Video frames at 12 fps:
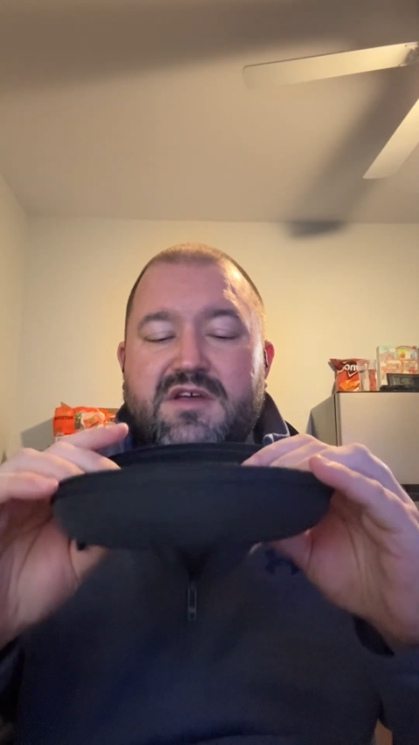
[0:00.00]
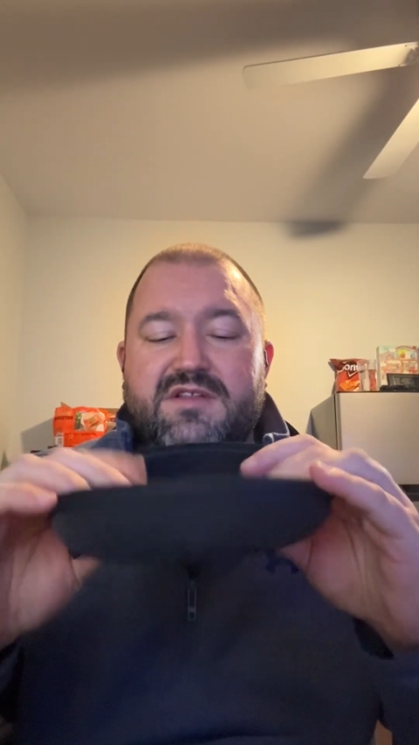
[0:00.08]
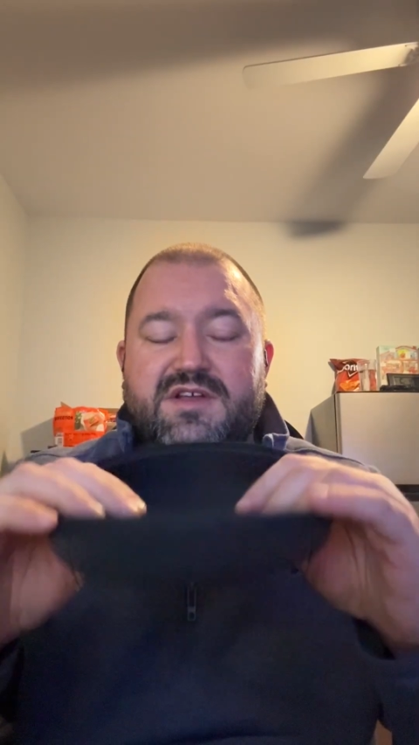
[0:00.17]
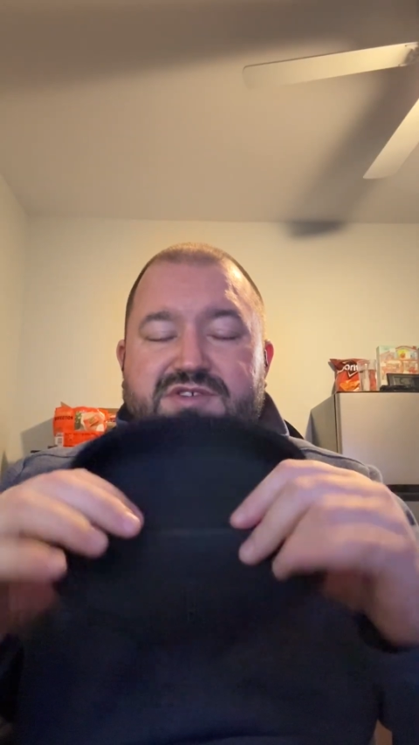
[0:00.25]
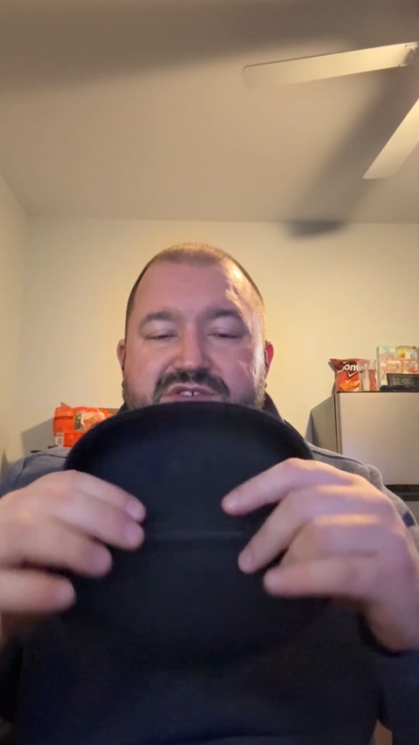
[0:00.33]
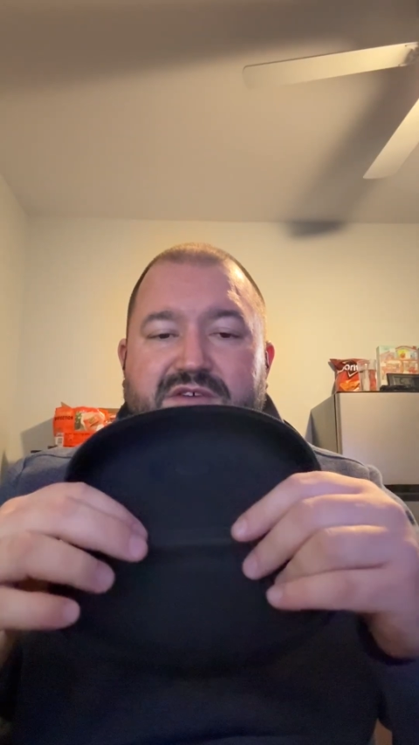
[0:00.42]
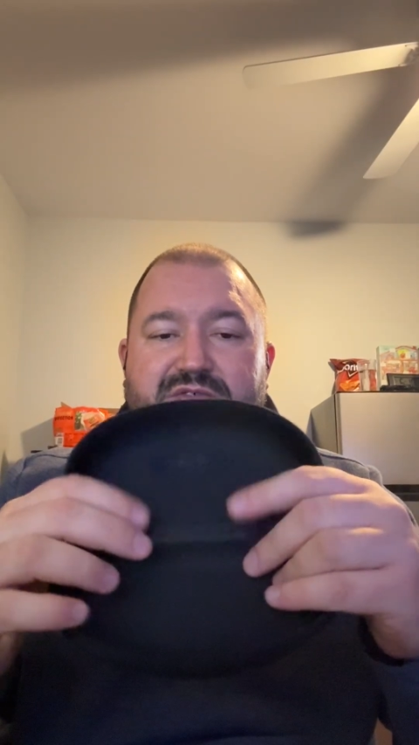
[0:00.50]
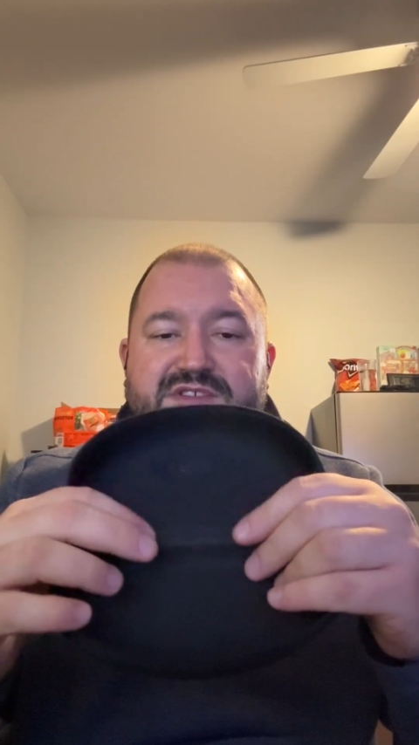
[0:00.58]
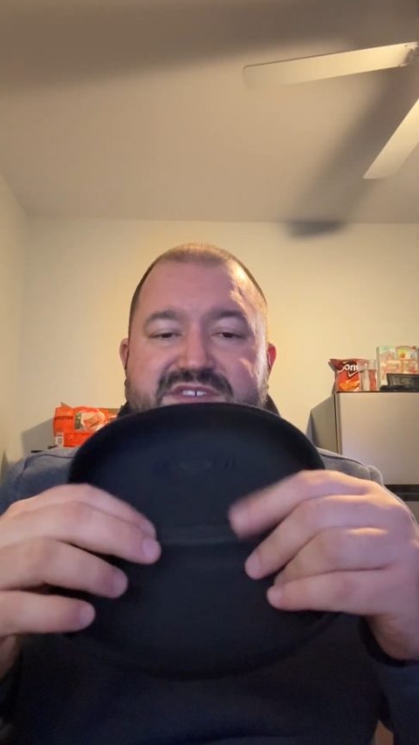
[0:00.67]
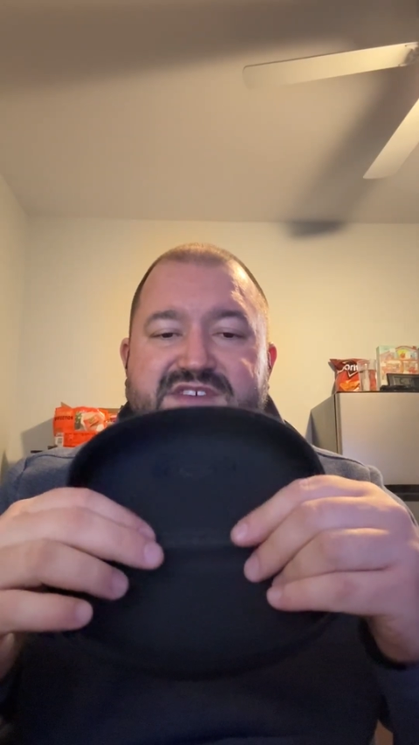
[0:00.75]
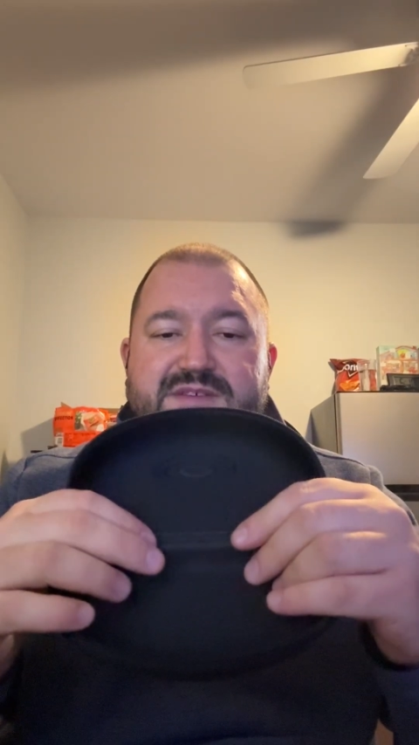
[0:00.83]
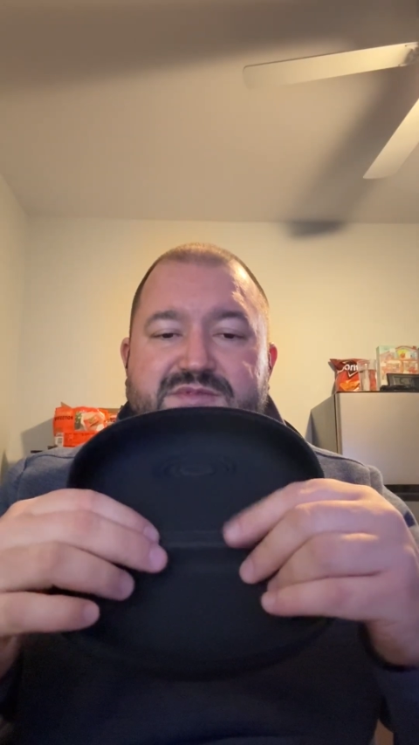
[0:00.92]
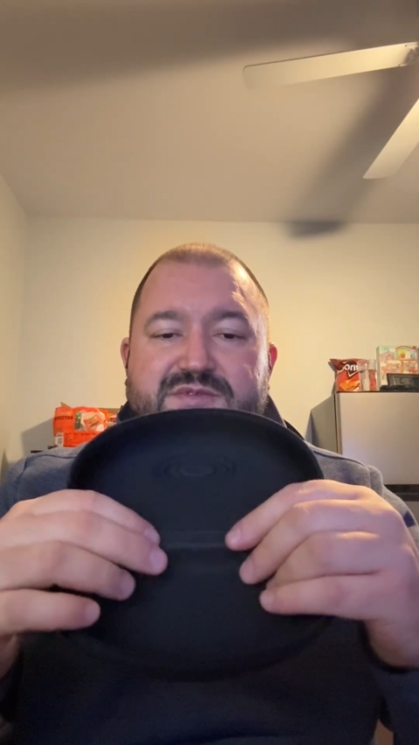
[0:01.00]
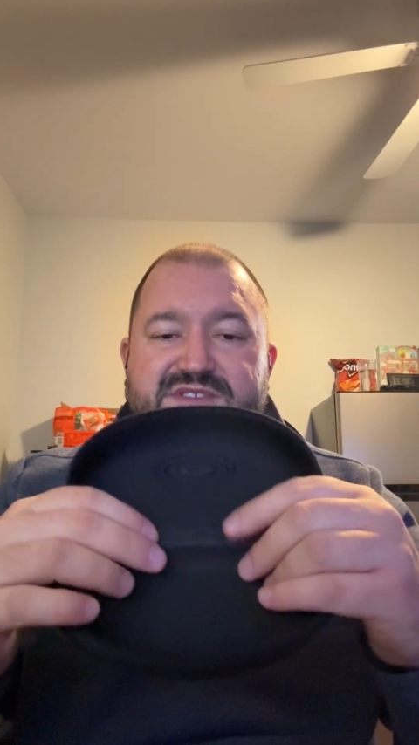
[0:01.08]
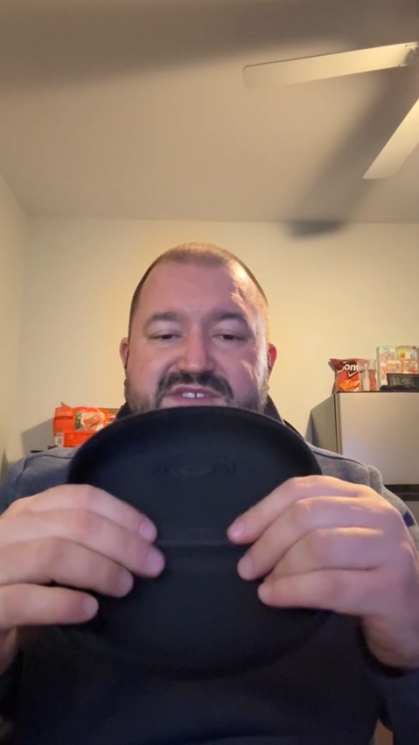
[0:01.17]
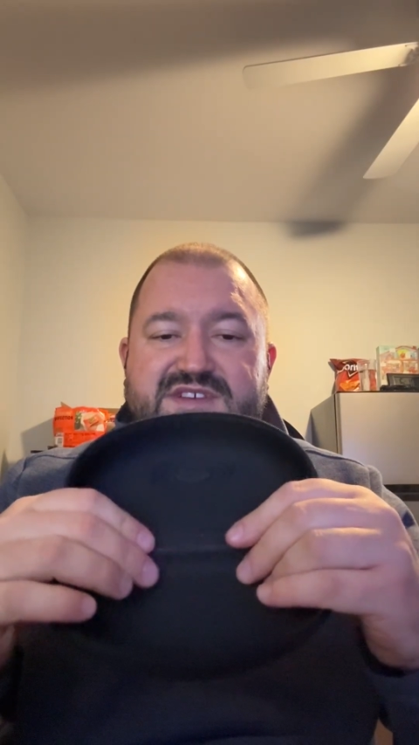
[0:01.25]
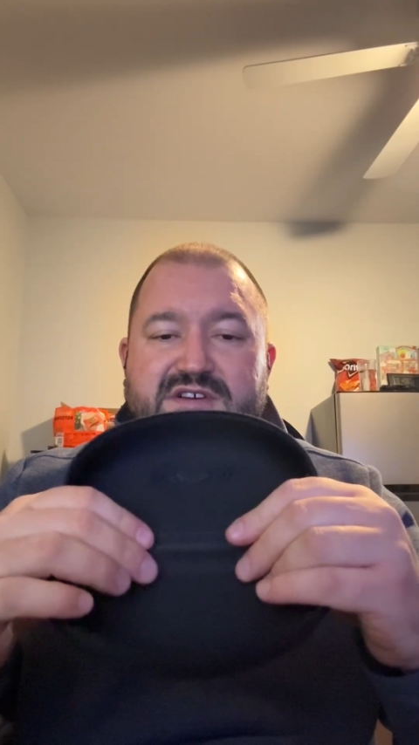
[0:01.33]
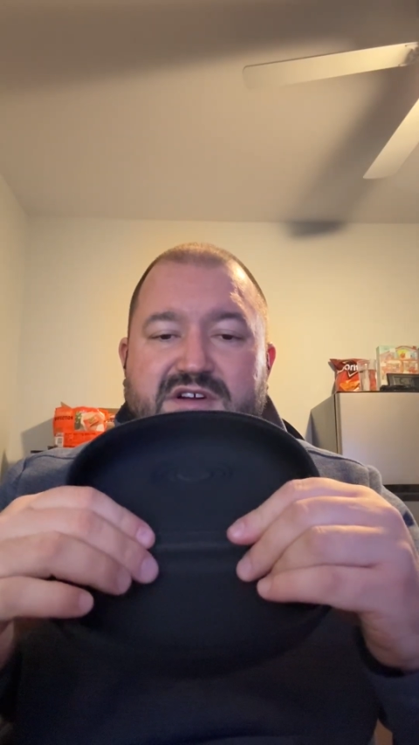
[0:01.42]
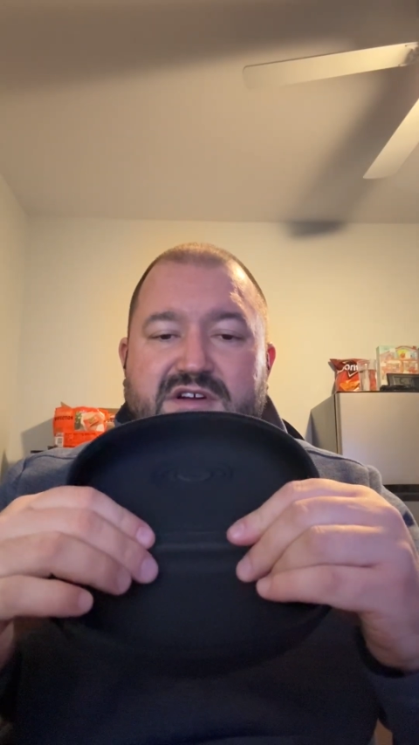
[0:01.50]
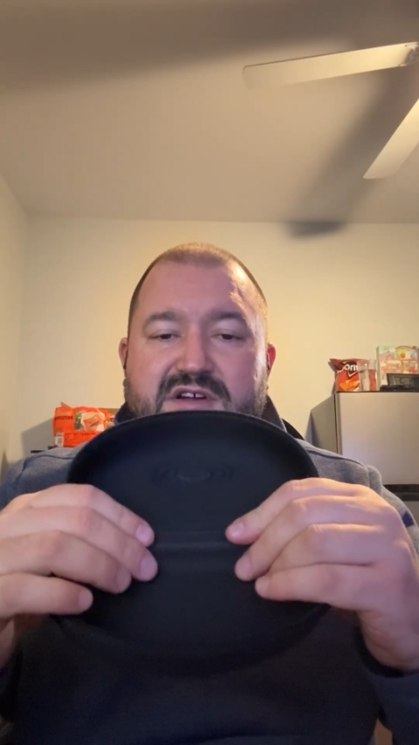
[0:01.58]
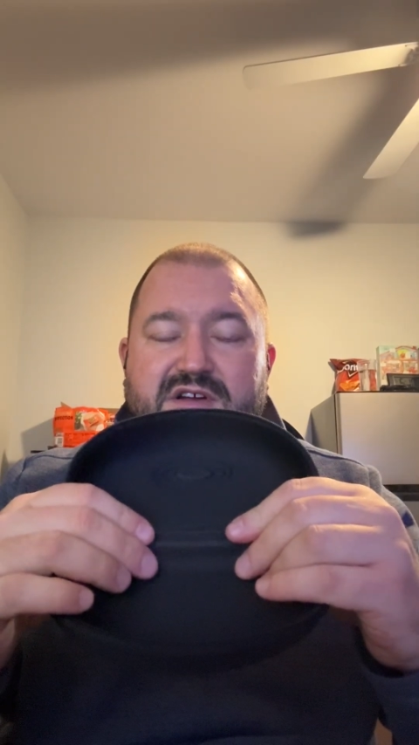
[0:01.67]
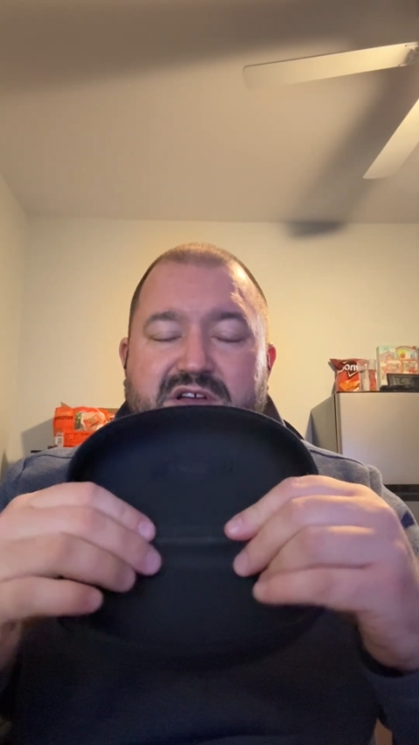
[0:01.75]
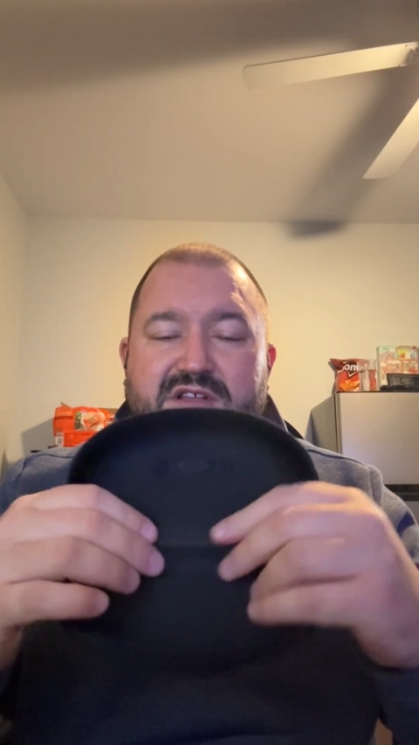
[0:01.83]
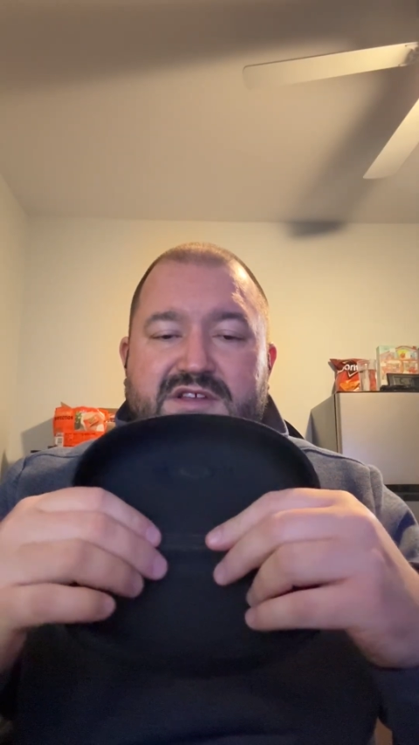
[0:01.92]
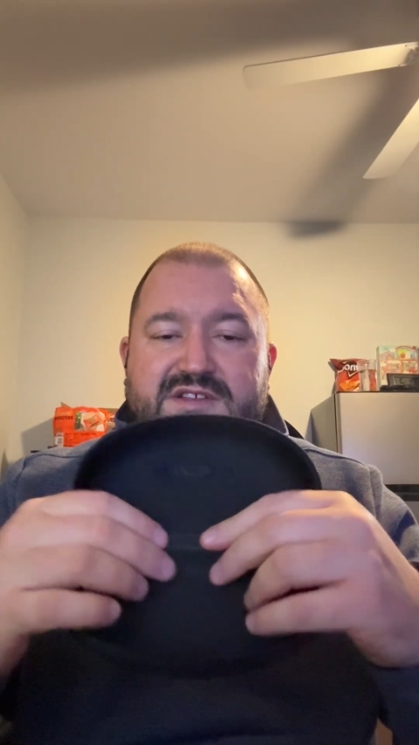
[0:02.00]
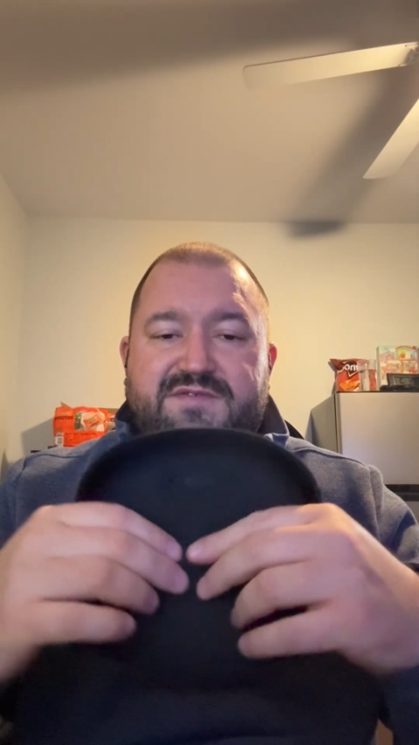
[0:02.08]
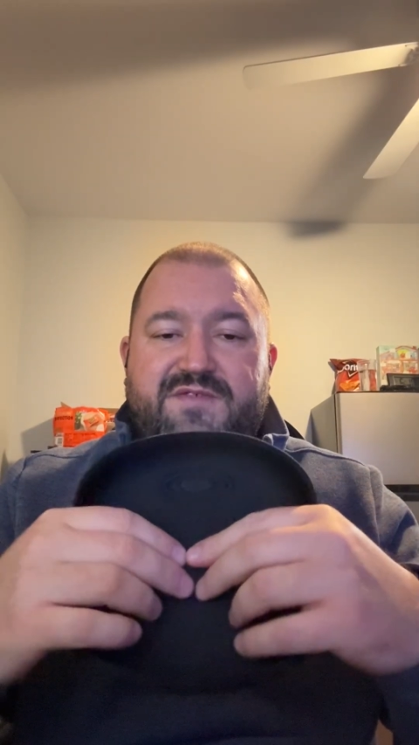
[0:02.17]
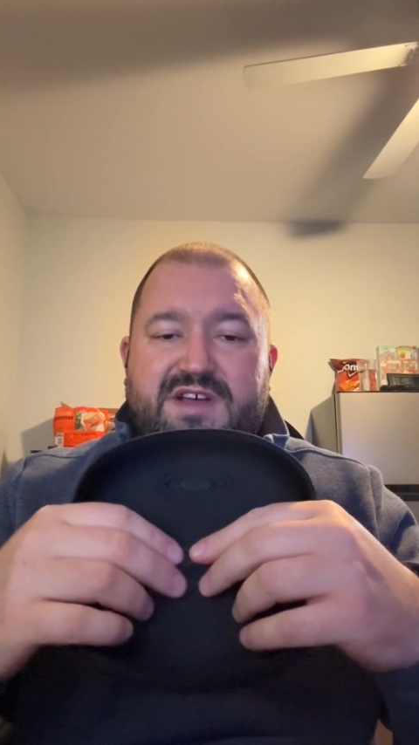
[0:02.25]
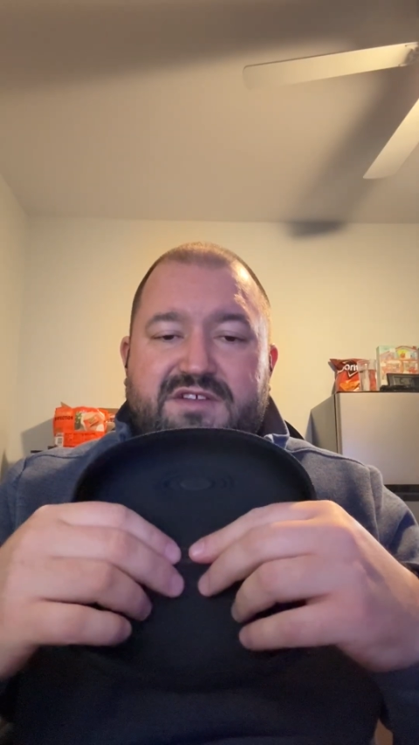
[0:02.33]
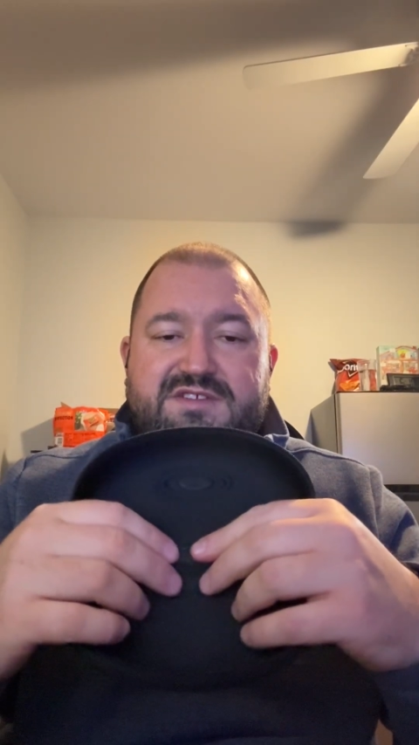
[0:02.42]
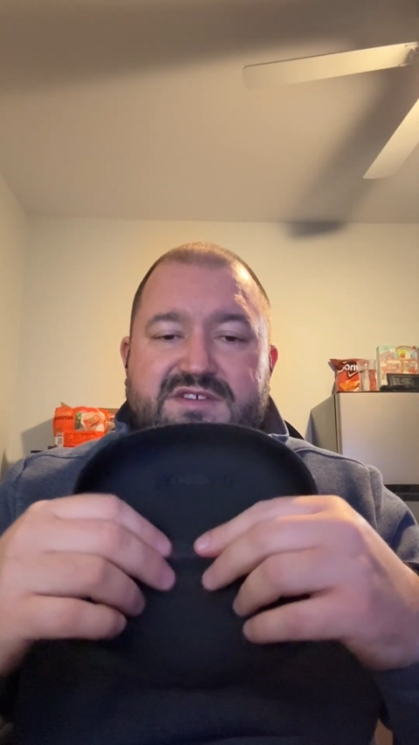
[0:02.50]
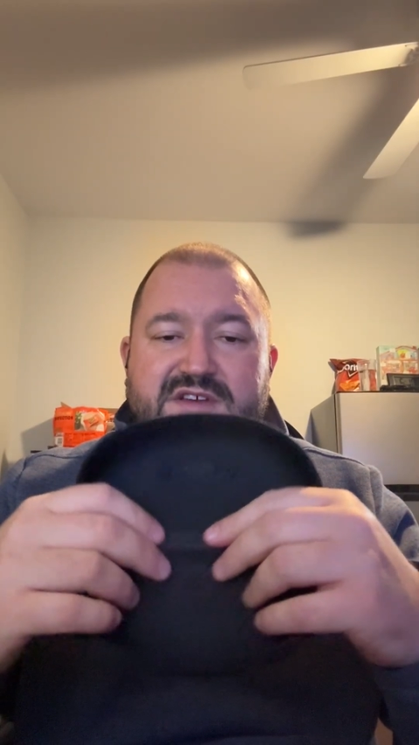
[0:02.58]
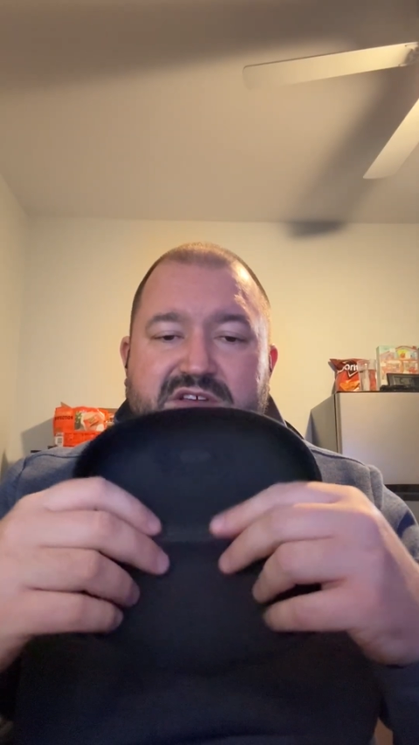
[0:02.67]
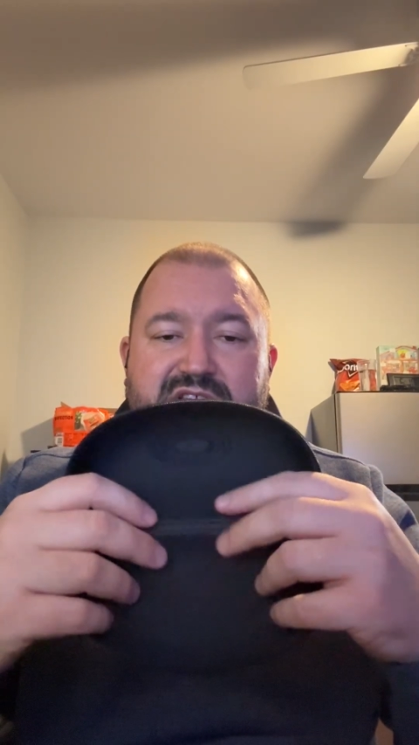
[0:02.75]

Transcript: they just covered the seams with a sticker that's felt.